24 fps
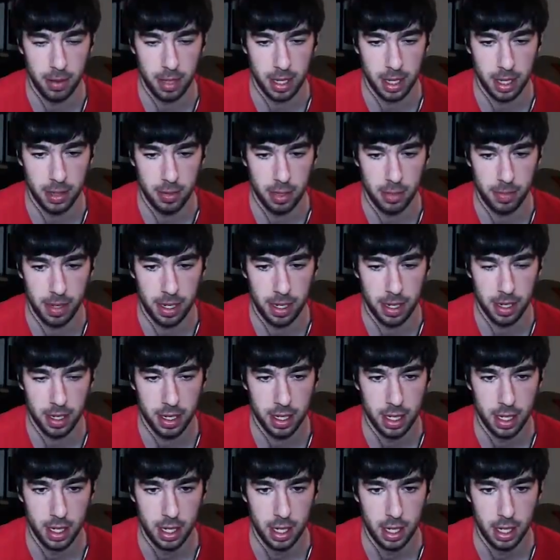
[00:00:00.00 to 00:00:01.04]
We got a wall power.
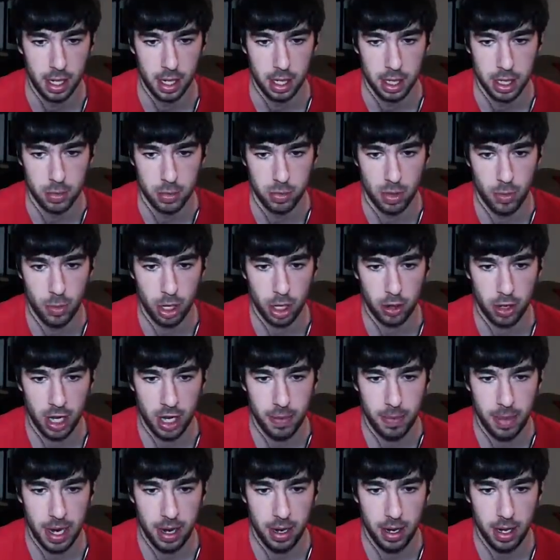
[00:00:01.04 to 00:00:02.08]
It's one more crate
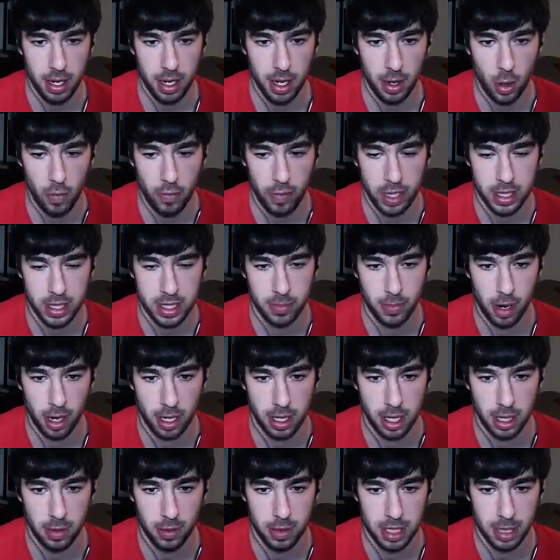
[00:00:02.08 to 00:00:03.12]
power. Hopefully it's a Mark II or